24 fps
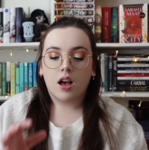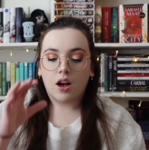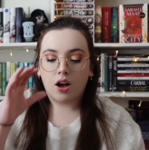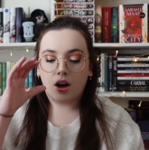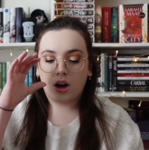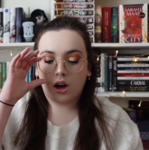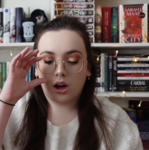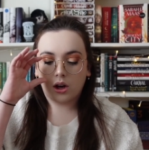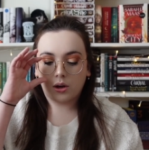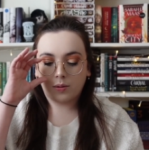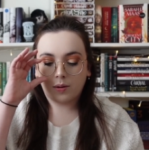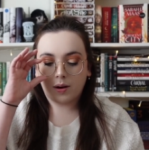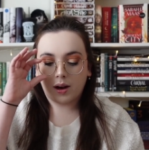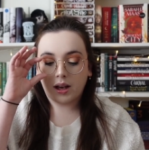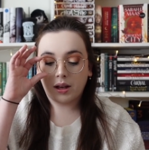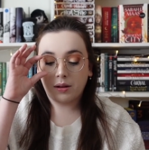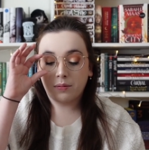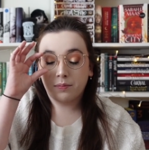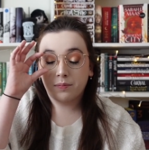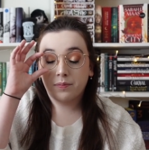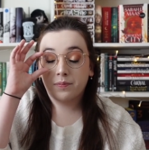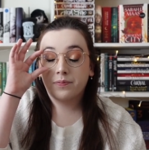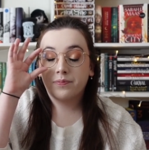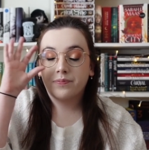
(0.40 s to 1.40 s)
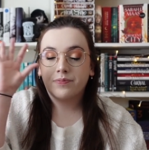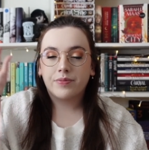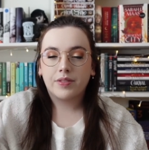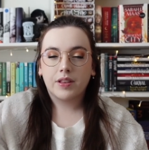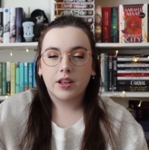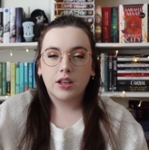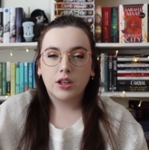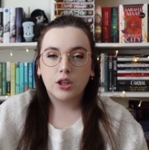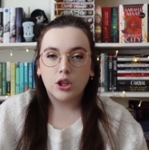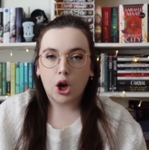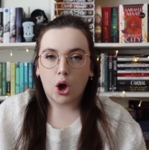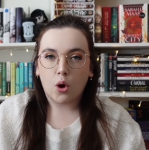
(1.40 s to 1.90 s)
Alright,
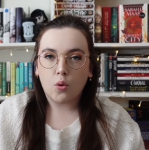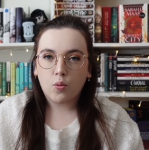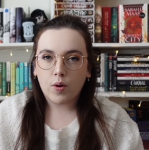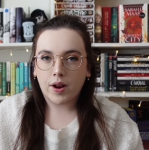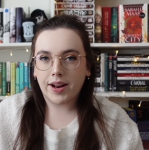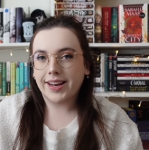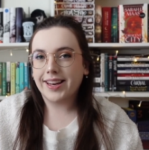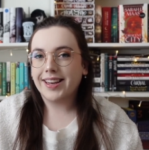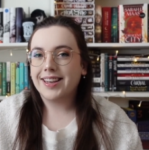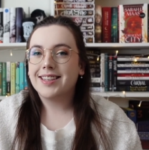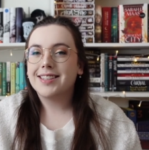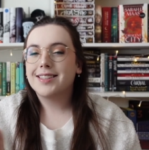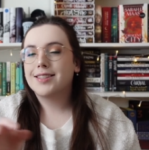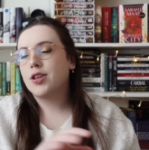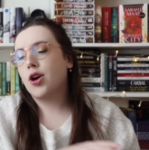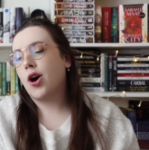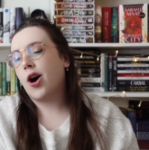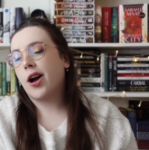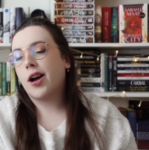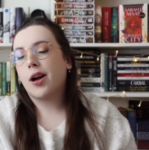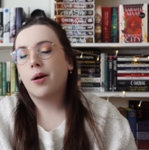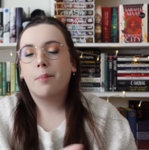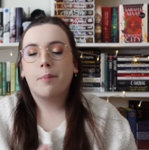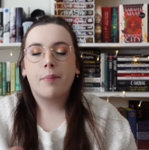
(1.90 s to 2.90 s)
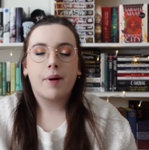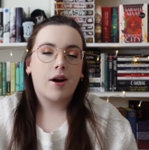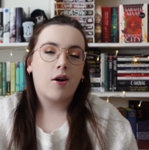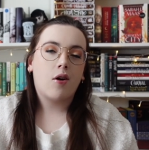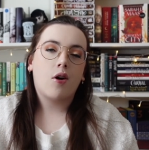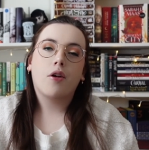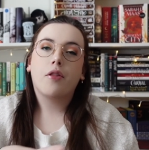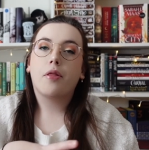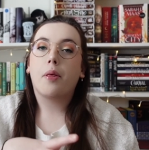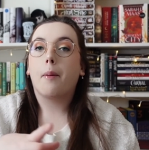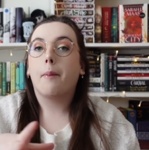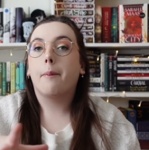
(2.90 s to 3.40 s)
y'all ready to talk about
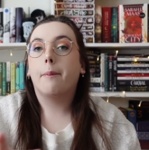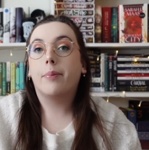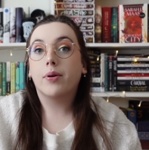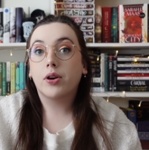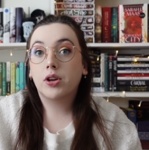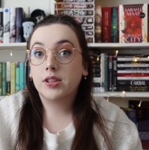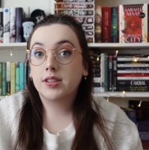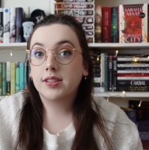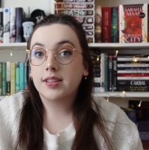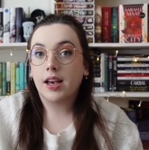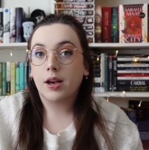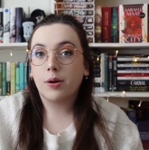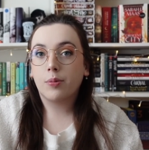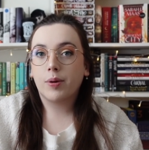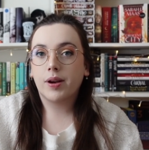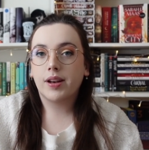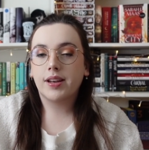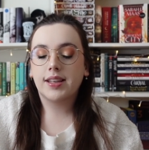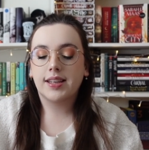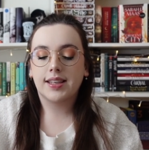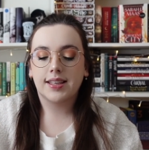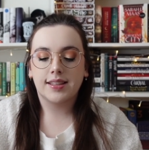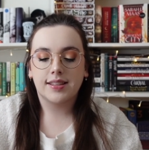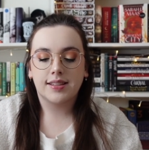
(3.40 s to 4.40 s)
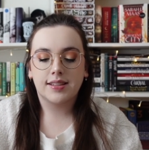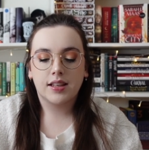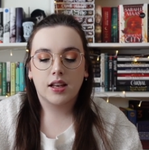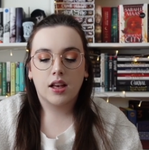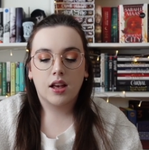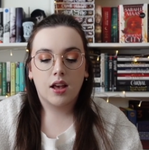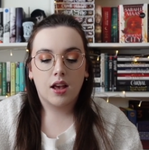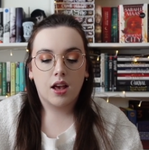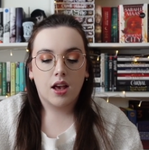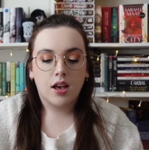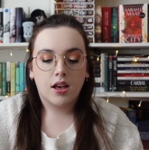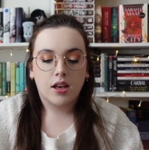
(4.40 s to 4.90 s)
all the books I read? Because,
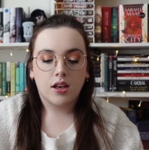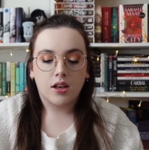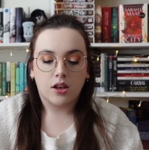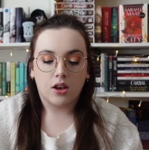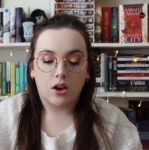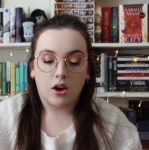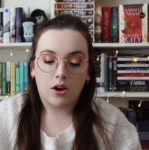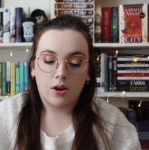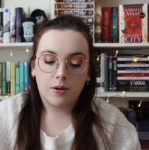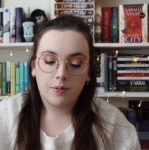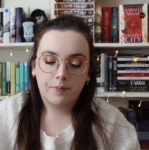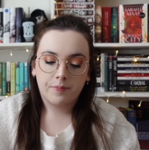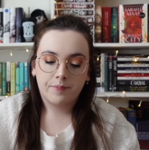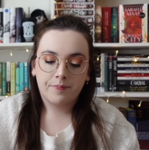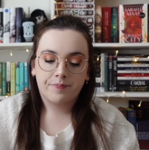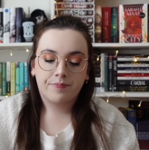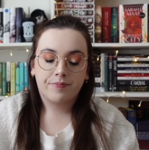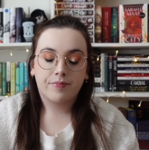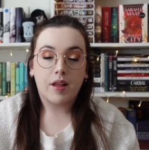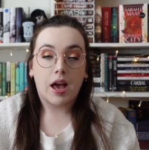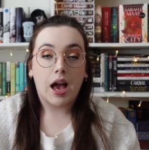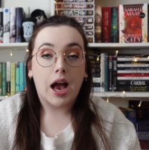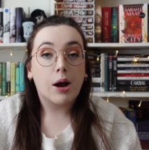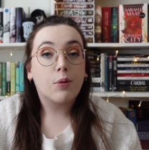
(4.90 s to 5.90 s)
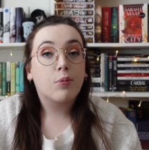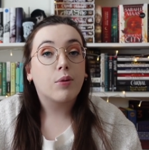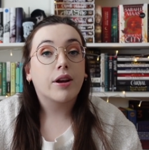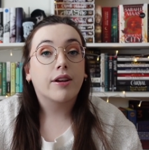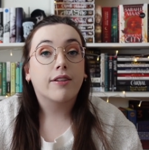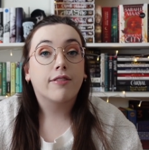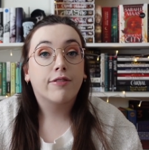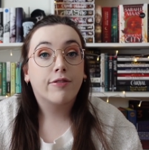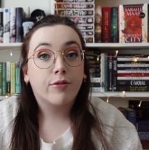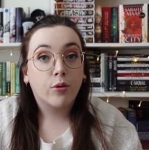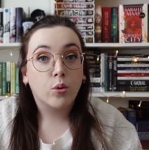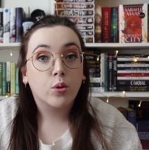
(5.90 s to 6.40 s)
y'all, I read
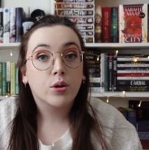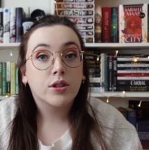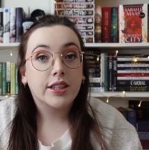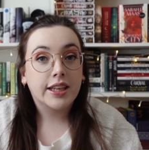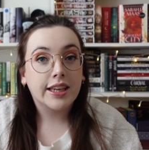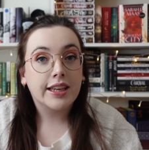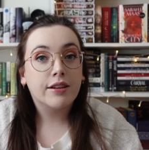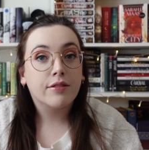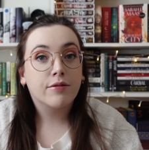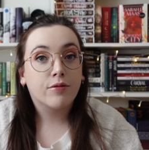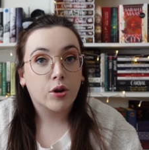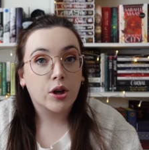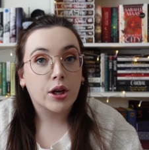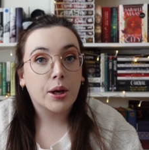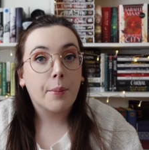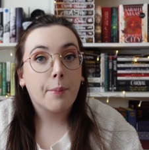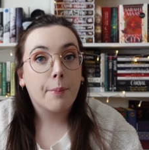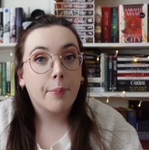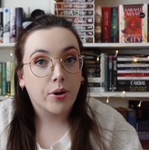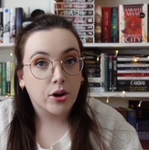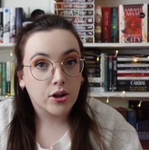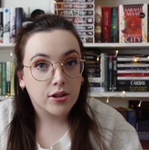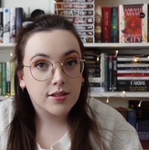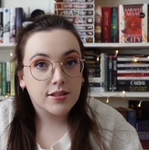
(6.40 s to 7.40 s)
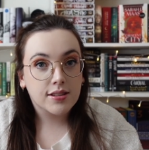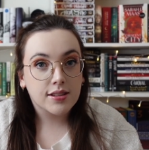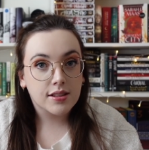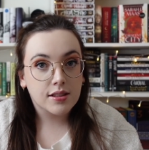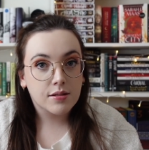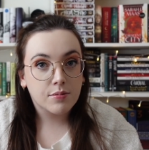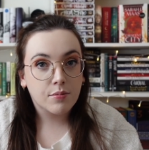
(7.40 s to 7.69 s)
14 freaking books this